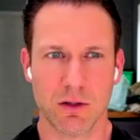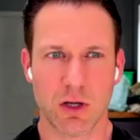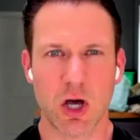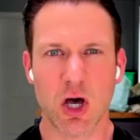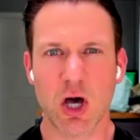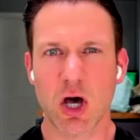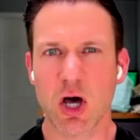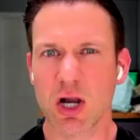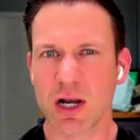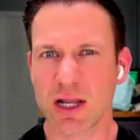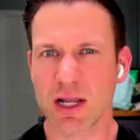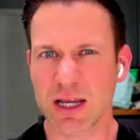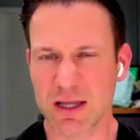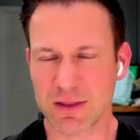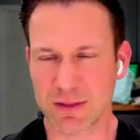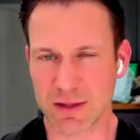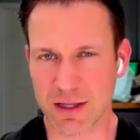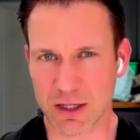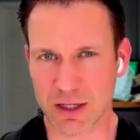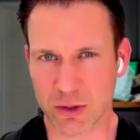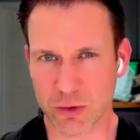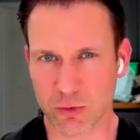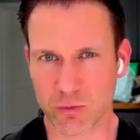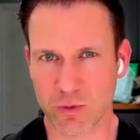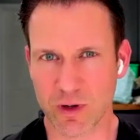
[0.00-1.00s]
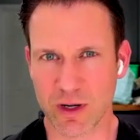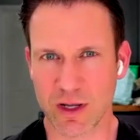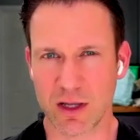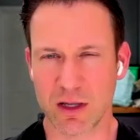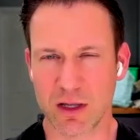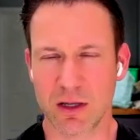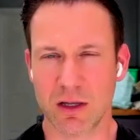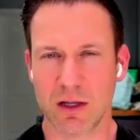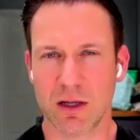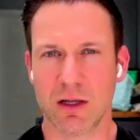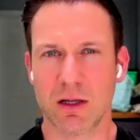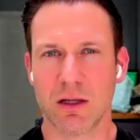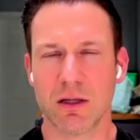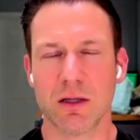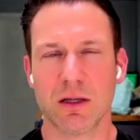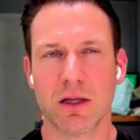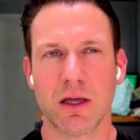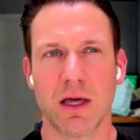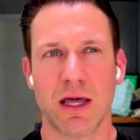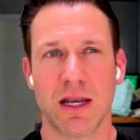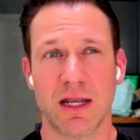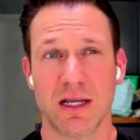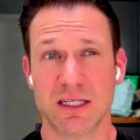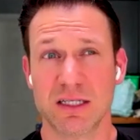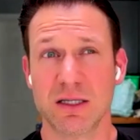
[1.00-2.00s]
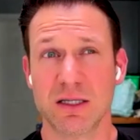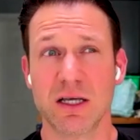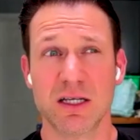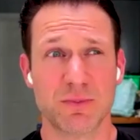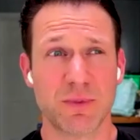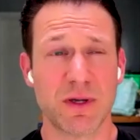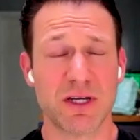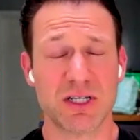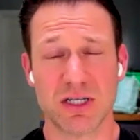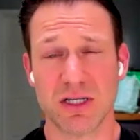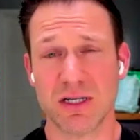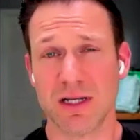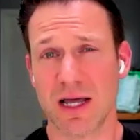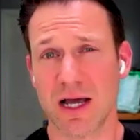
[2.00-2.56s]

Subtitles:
early in their career and especially